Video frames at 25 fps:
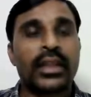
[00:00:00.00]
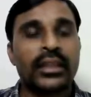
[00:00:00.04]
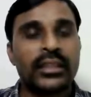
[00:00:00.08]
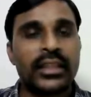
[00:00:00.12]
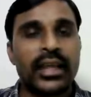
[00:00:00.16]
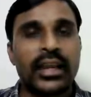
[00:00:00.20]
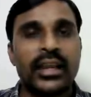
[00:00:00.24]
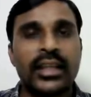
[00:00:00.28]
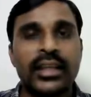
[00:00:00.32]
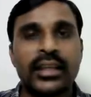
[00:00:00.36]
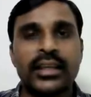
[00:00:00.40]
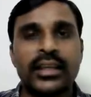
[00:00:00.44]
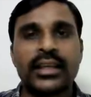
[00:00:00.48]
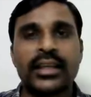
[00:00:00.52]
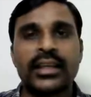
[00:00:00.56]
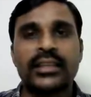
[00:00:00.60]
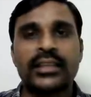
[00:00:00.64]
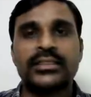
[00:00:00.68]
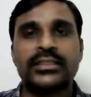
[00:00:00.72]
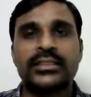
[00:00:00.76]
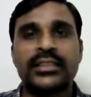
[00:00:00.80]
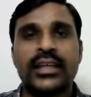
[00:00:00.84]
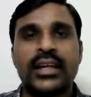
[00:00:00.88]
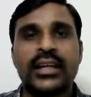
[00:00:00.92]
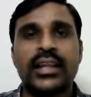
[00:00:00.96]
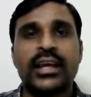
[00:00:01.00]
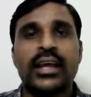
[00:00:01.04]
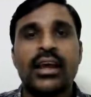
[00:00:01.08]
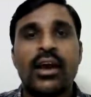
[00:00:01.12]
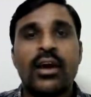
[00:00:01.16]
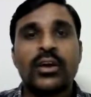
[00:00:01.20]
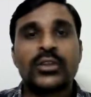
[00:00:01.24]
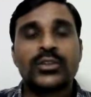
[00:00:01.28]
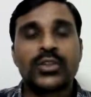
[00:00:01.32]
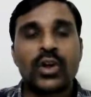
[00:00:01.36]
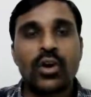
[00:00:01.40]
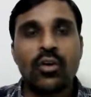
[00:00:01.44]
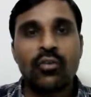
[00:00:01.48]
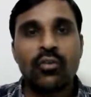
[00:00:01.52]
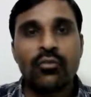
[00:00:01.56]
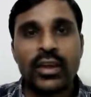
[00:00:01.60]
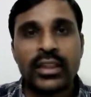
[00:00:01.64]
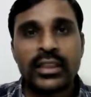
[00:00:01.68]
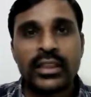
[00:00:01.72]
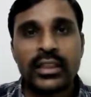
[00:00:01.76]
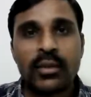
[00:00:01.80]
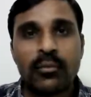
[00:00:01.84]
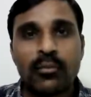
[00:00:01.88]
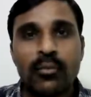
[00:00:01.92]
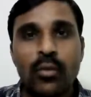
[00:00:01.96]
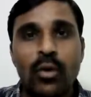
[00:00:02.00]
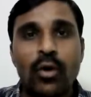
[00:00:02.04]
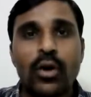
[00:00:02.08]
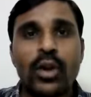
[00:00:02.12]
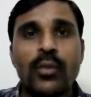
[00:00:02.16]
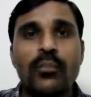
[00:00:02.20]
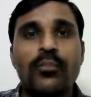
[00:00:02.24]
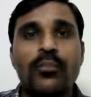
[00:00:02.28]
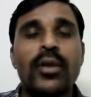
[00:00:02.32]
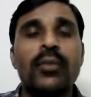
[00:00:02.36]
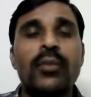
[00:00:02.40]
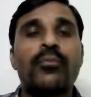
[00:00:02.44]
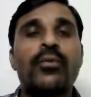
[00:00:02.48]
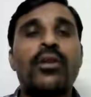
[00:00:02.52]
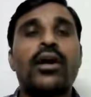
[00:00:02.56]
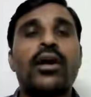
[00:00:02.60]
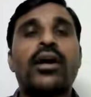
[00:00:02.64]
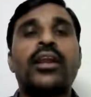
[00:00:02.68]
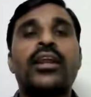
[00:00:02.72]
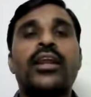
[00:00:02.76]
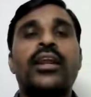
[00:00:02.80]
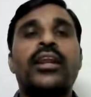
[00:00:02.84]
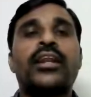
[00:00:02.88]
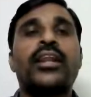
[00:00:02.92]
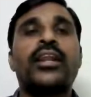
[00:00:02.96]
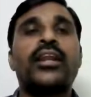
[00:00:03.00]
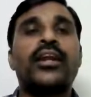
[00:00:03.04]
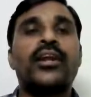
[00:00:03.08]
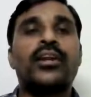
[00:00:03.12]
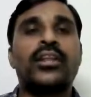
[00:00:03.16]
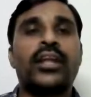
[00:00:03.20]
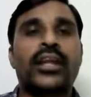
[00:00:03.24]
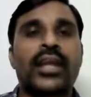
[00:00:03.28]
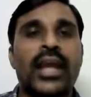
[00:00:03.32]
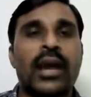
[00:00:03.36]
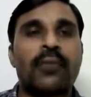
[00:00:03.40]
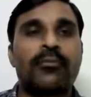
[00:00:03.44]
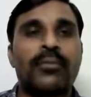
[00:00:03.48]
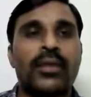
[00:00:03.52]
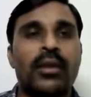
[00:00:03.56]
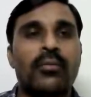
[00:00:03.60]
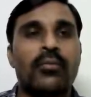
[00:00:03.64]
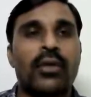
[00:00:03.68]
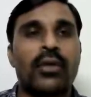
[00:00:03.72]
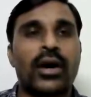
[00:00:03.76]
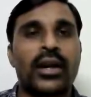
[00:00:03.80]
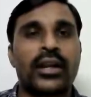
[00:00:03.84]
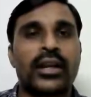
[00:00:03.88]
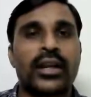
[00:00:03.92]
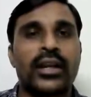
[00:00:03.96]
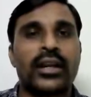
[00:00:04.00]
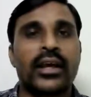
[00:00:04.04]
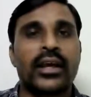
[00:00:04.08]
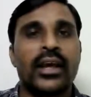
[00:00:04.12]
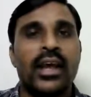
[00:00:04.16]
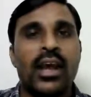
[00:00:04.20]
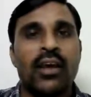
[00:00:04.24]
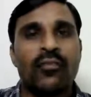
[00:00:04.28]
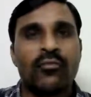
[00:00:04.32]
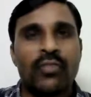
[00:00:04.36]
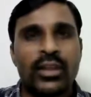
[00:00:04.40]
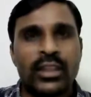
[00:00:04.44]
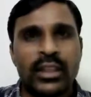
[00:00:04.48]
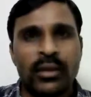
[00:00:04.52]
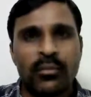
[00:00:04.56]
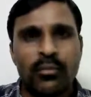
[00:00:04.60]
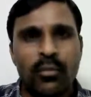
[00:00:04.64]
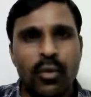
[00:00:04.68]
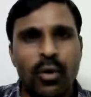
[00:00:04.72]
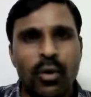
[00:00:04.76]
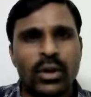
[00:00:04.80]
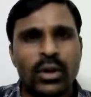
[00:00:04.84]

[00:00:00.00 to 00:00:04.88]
The link is that, so when the more people are entering into the capital market, when the